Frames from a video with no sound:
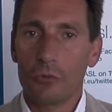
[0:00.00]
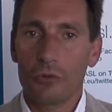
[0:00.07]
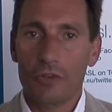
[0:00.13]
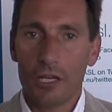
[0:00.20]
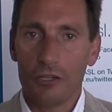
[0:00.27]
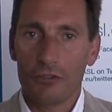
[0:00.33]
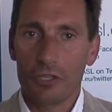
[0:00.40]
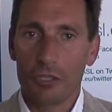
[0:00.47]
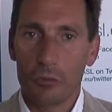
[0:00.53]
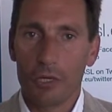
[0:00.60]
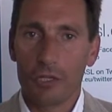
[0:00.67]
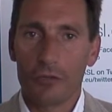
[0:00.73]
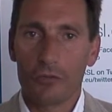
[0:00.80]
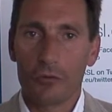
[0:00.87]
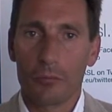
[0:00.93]
was actually
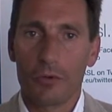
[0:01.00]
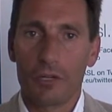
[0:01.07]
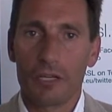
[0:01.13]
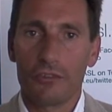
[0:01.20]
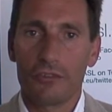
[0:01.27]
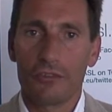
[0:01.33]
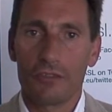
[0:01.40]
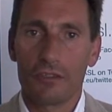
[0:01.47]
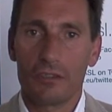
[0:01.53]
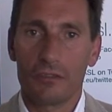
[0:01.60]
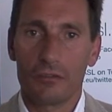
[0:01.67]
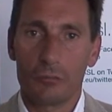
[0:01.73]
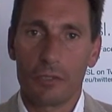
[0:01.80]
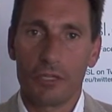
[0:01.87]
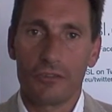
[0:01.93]
quite a
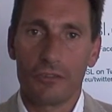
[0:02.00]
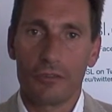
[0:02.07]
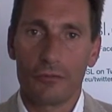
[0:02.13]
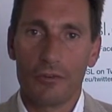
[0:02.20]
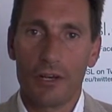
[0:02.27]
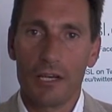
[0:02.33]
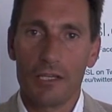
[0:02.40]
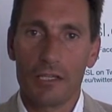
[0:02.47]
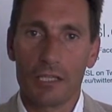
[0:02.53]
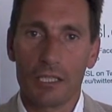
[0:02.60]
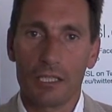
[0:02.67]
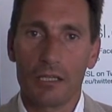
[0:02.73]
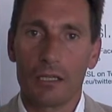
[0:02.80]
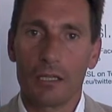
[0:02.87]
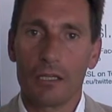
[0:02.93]
surprising finding.